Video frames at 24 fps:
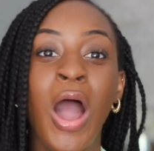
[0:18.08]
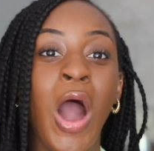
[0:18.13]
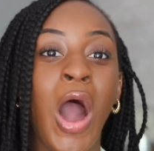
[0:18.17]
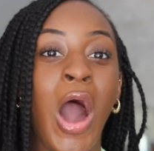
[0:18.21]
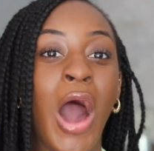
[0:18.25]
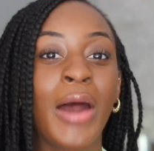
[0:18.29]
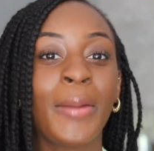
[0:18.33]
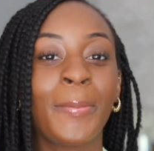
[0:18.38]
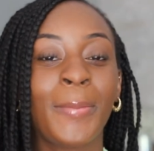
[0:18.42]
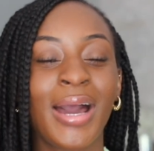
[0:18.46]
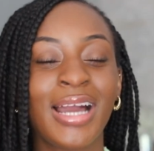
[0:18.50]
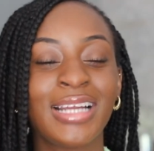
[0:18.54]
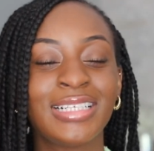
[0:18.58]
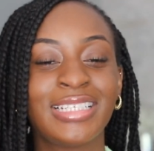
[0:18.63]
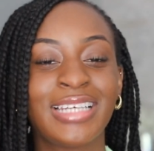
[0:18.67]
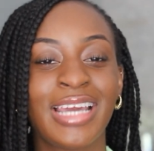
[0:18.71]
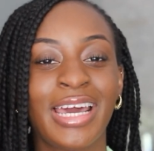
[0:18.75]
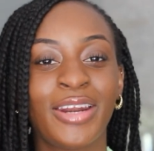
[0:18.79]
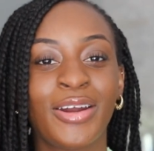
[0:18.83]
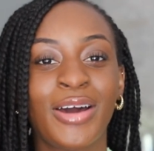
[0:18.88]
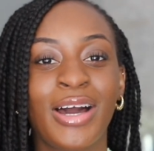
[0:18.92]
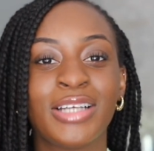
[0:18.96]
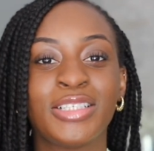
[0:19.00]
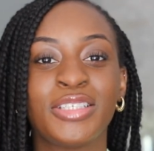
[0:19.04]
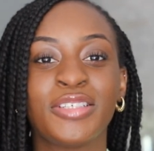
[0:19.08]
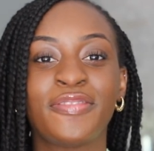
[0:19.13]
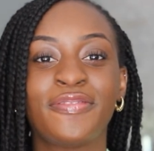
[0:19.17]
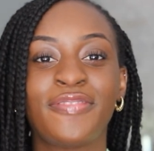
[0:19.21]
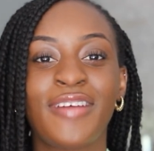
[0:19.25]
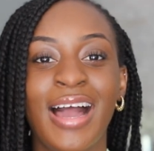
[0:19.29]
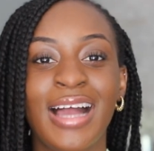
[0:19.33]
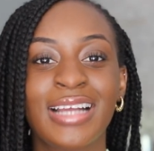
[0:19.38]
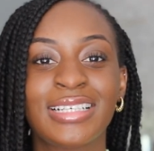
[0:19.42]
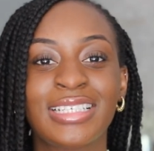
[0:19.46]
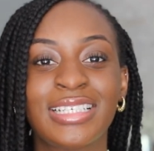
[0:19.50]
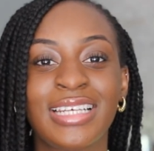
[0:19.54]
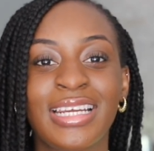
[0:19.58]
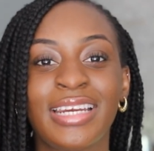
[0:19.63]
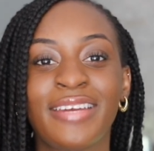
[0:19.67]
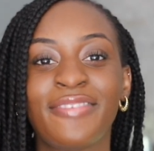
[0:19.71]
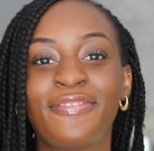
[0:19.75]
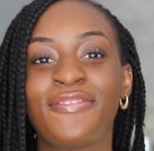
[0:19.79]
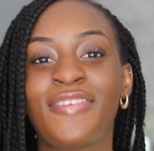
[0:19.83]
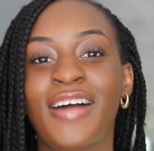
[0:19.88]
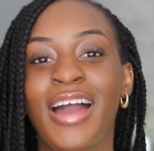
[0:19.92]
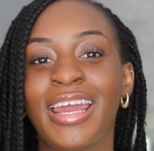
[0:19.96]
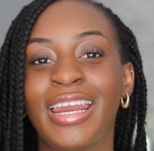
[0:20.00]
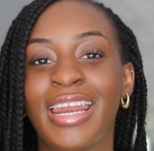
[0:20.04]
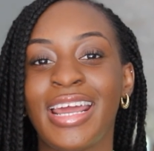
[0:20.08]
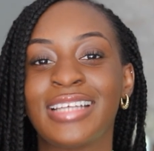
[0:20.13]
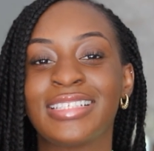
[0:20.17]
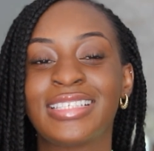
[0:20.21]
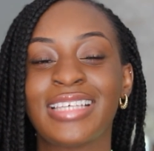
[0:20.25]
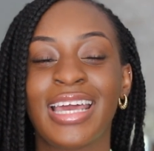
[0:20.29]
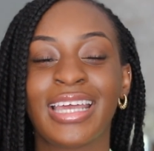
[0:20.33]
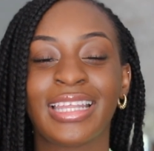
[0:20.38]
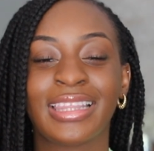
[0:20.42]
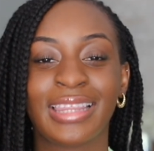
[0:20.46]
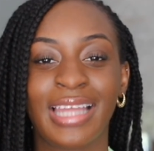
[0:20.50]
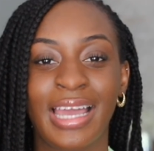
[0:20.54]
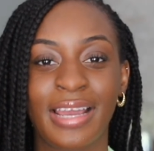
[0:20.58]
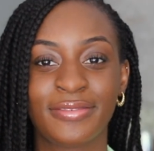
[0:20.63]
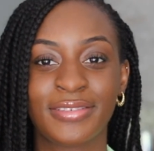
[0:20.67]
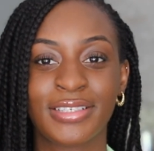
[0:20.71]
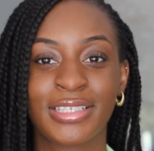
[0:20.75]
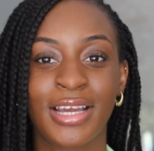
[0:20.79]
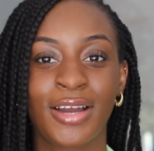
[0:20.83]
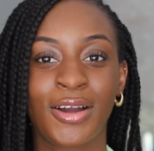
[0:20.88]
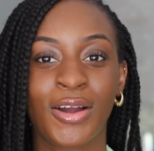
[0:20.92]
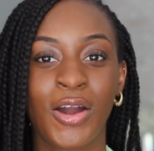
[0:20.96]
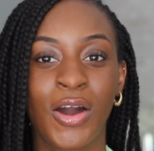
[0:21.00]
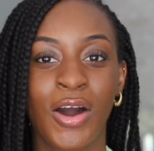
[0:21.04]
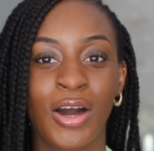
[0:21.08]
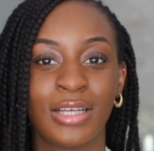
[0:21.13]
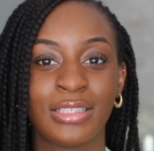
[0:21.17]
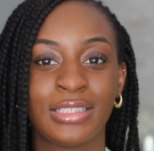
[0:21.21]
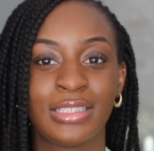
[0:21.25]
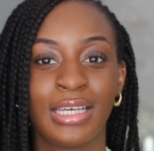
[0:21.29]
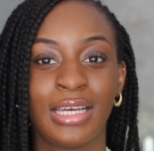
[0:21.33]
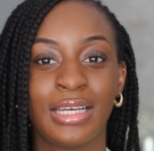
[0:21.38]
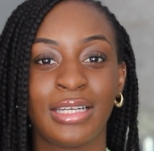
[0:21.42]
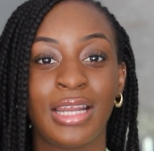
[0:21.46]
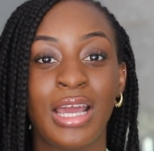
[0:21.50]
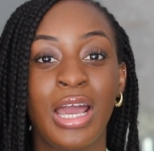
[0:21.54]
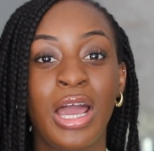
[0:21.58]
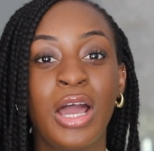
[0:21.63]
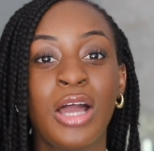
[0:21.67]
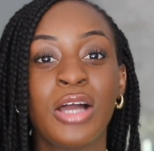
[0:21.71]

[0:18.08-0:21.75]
On my channel, I do fashion, finance, and lifestyle content.